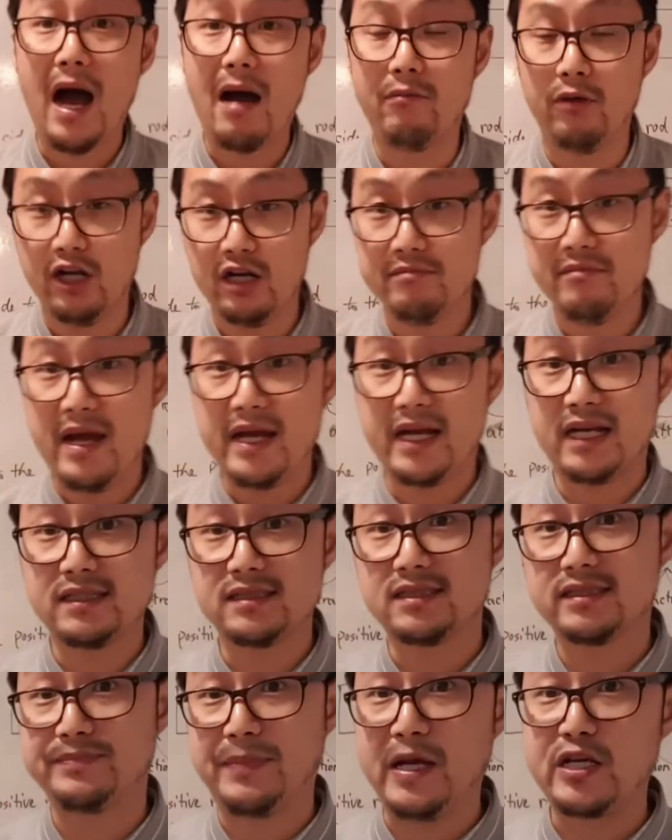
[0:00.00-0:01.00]
I'm going to make a
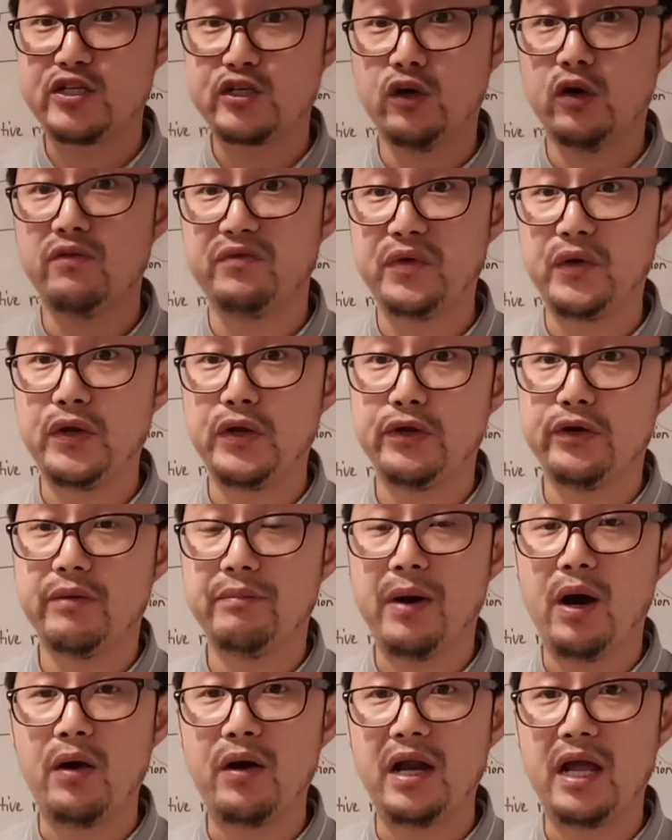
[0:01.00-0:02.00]
special video
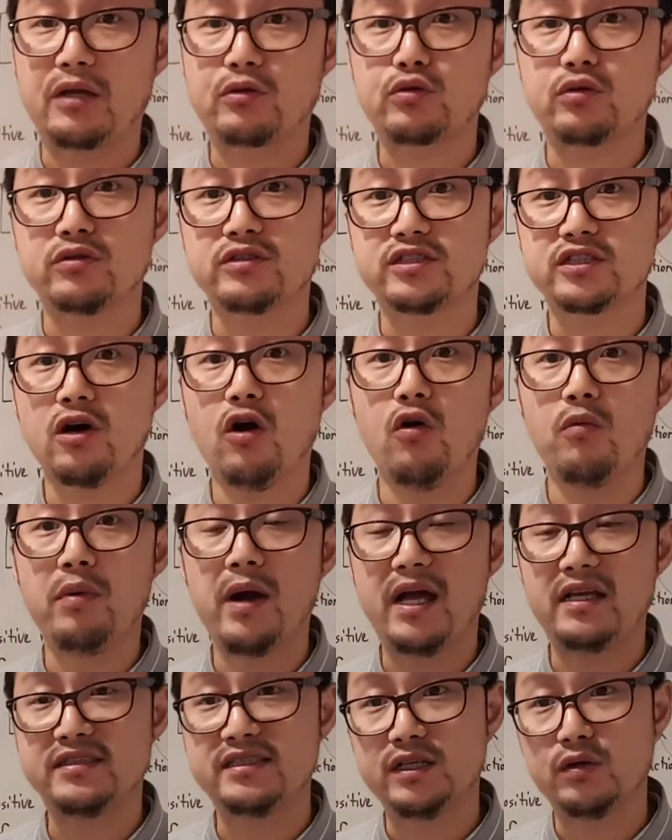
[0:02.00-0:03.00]
about electroscope
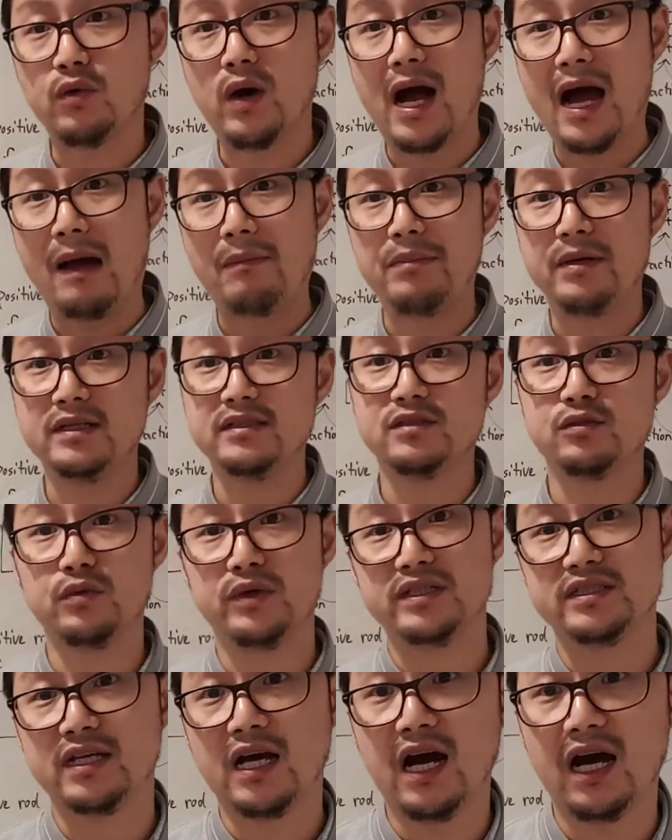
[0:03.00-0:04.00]
and see what happens
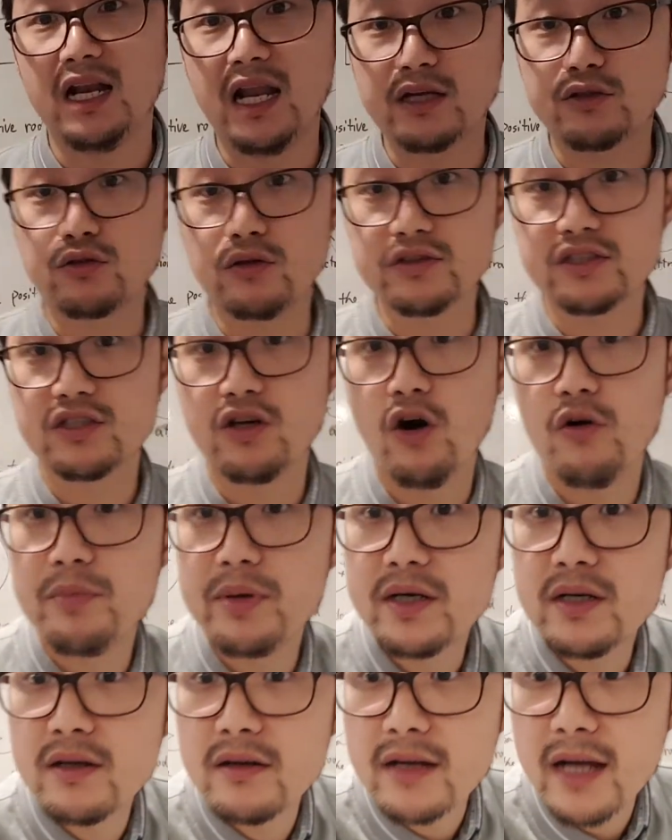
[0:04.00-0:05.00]
with electroscope.
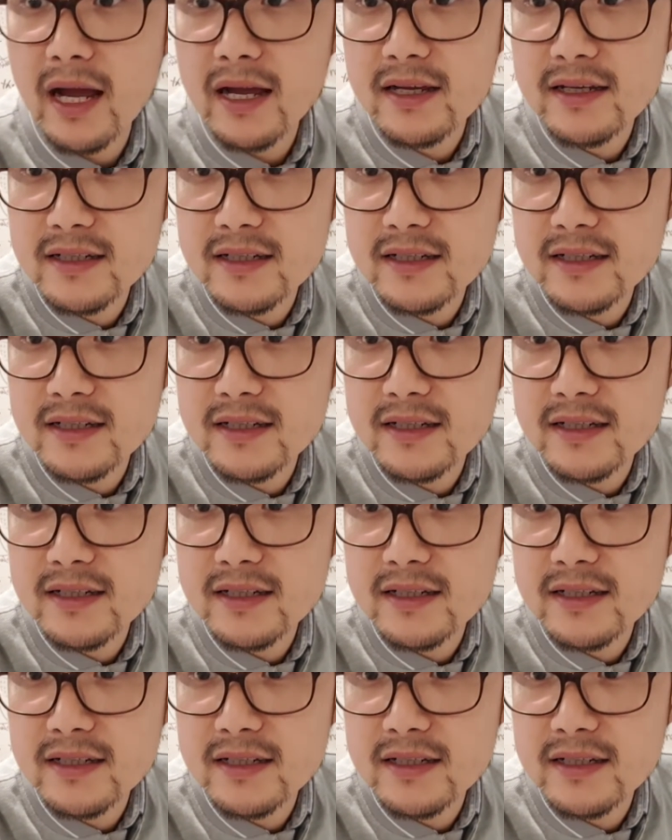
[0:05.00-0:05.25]
Okay.